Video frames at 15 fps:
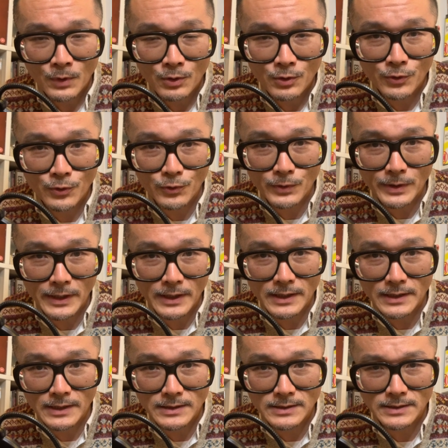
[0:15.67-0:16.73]
who
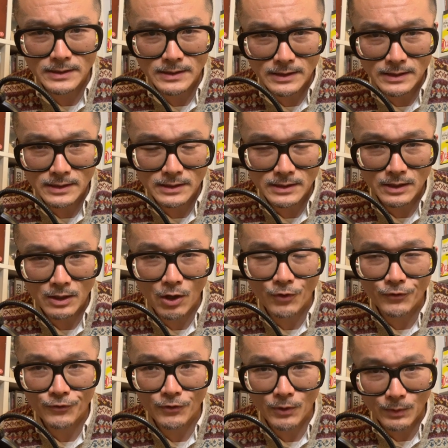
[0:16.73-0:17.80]
is
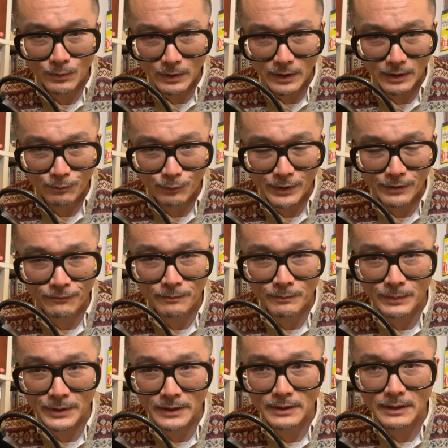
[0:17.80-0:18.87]
we've
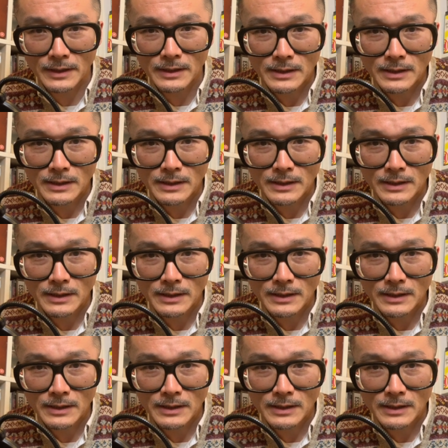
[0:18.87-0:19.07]
been